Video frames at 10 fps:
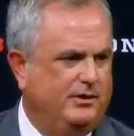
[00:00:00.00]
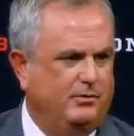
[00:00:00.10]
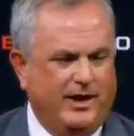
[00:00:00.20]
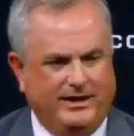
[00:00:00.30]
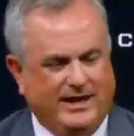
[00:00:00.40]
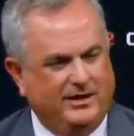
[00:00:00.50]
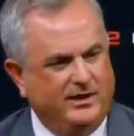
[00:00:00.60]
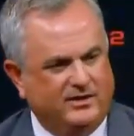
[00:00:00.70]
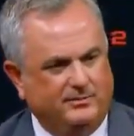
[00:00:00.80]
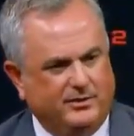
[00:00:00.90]
Randy had
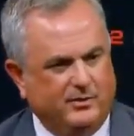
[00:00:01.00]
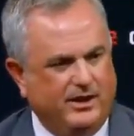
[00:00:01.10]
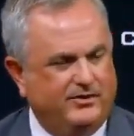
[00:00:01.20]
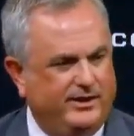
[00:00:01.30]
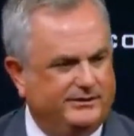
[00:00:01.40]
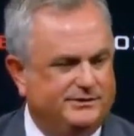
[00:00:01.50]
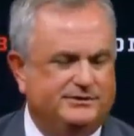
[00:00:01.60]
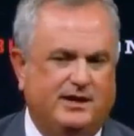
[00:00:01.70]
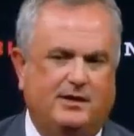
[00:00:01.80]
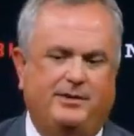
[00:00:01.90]
nothing but great things to
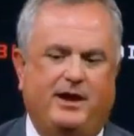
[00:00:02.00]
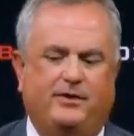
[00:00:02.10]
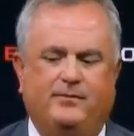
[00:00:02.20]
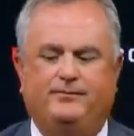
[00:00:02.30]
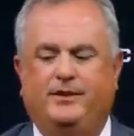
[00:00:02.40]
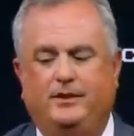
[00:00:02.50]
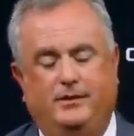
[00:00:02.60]
say about him.